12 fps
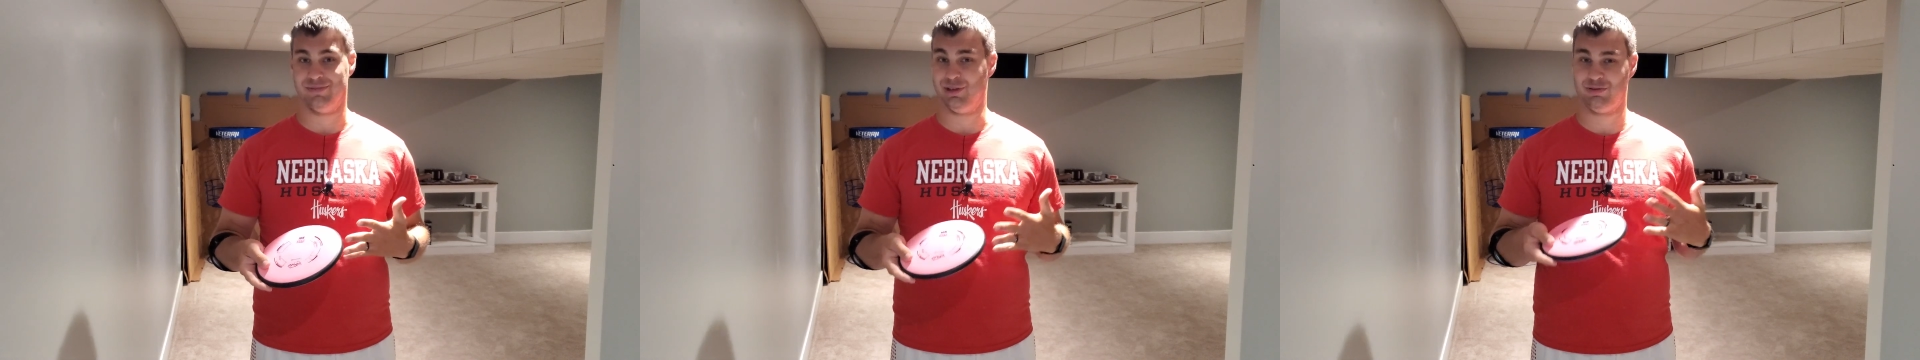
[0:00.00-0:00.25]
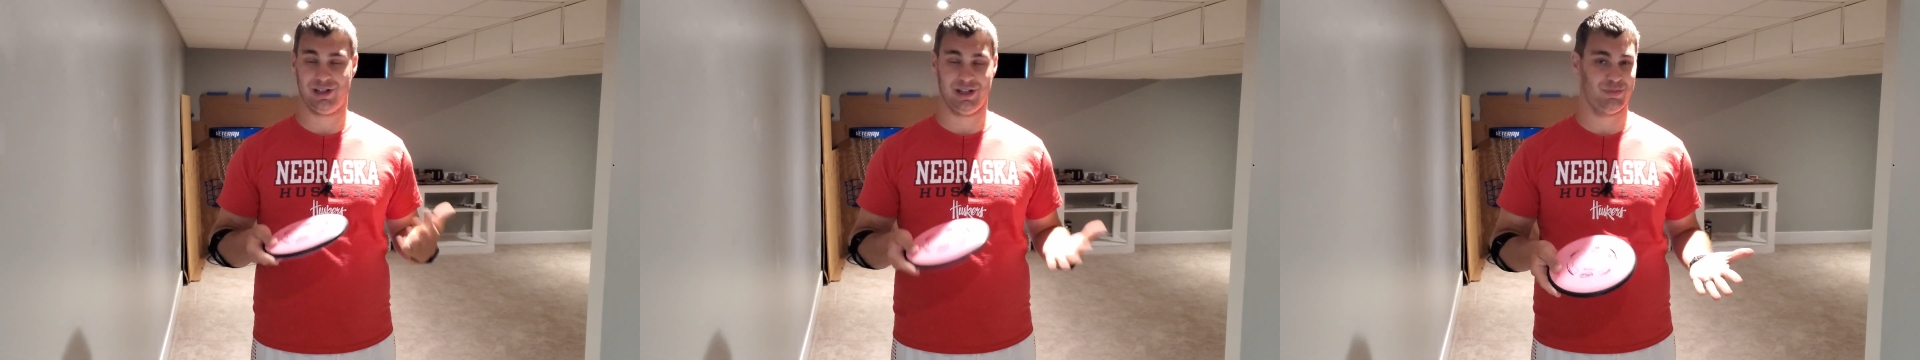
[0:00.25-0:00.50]

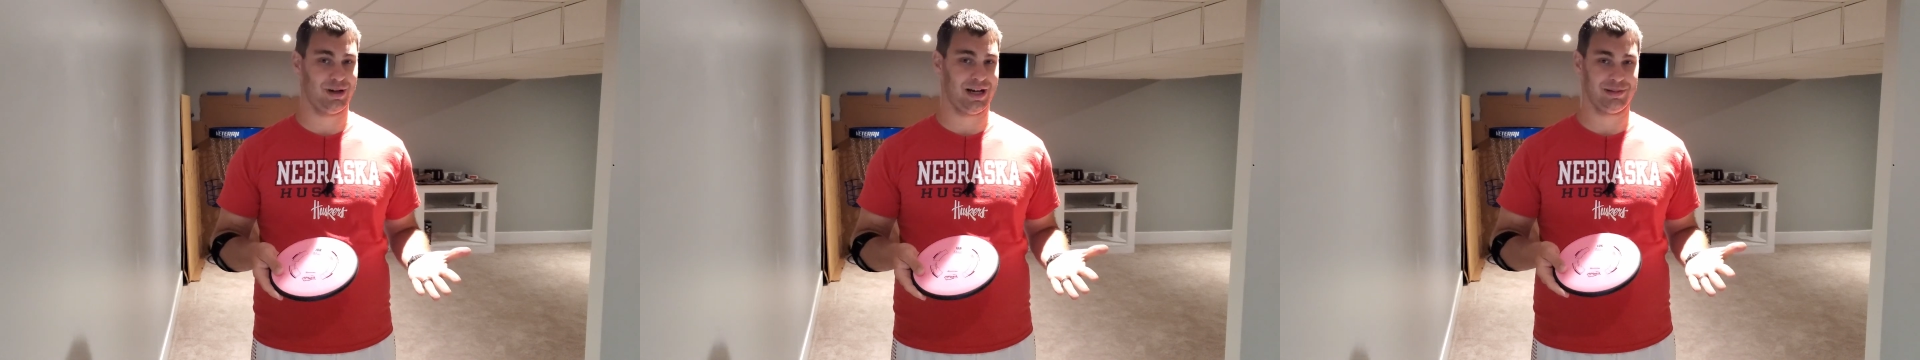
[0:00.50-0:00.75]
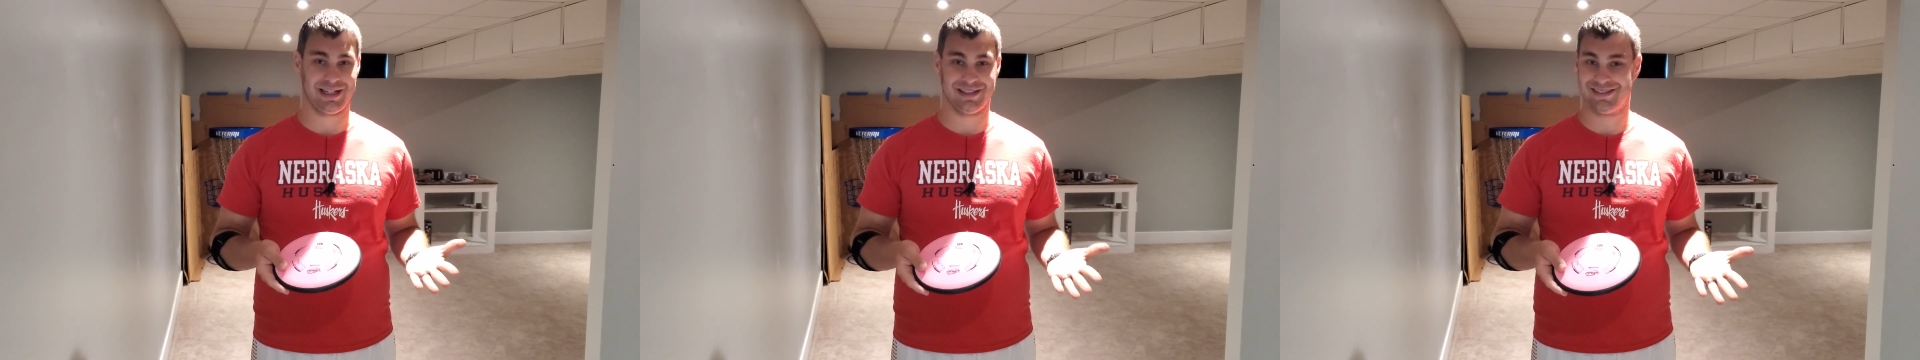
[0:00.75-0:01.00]
Neutron
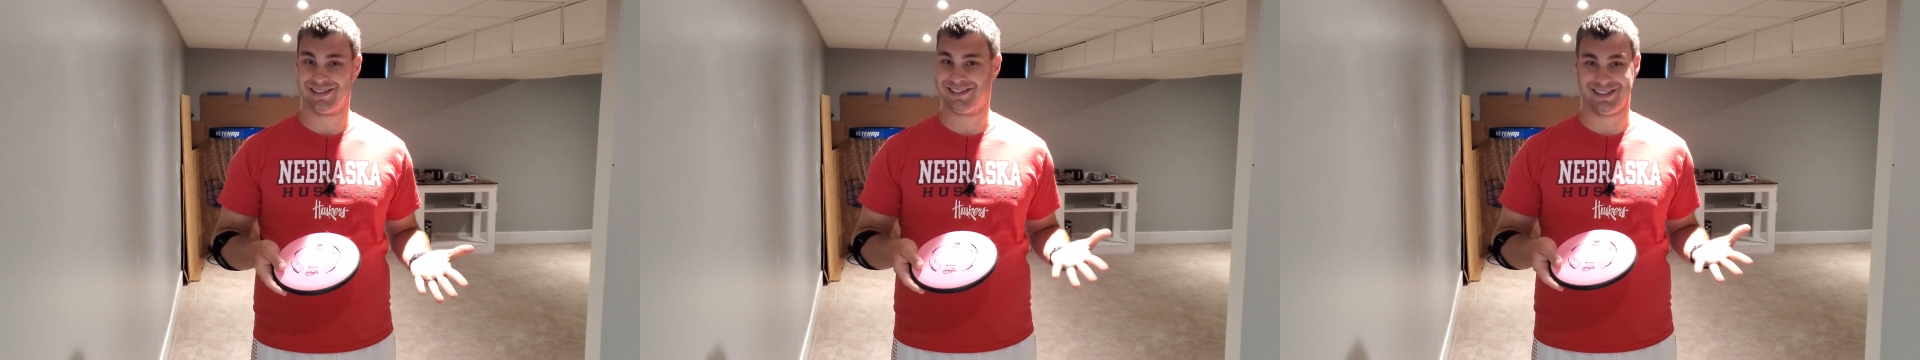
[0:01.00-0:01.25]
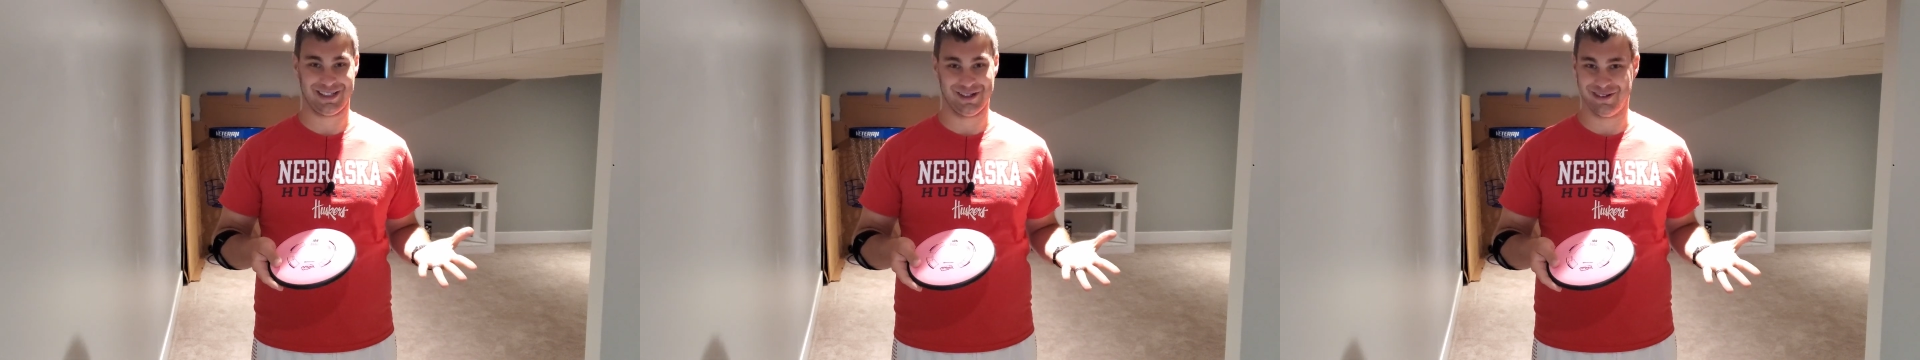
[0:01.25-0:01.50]
plastic
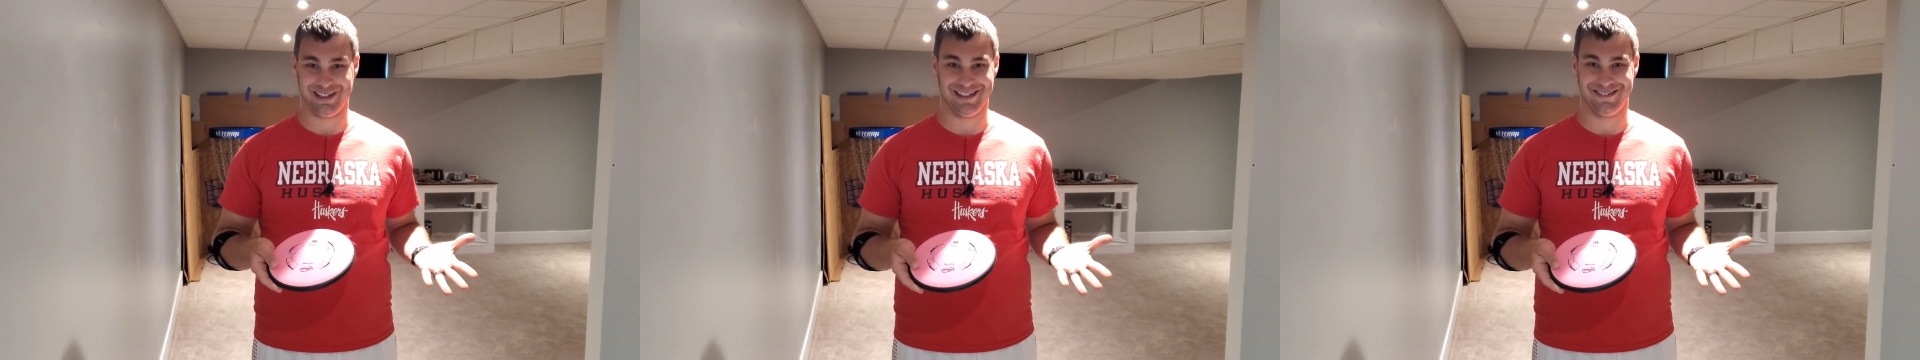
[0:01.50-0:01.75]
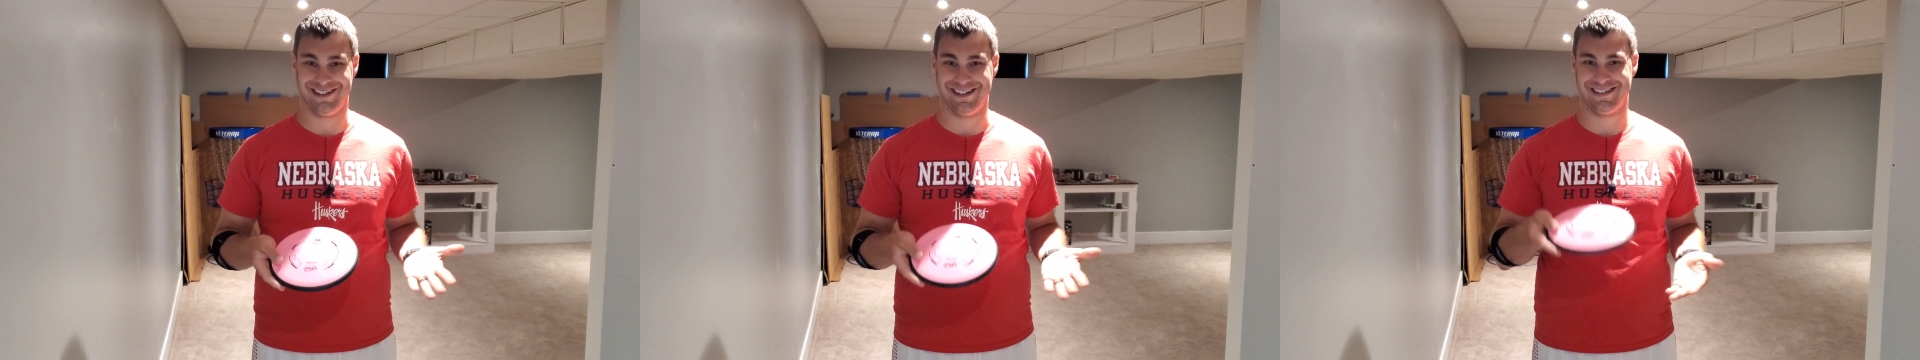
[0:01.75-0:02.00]
isn't going
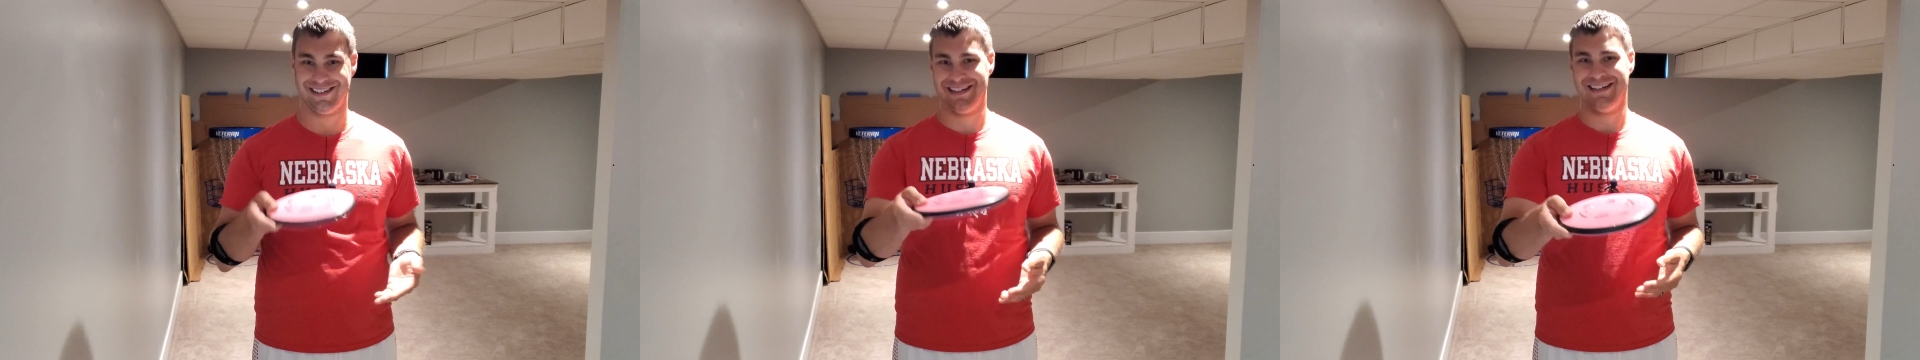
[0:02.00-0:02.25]
anywhere.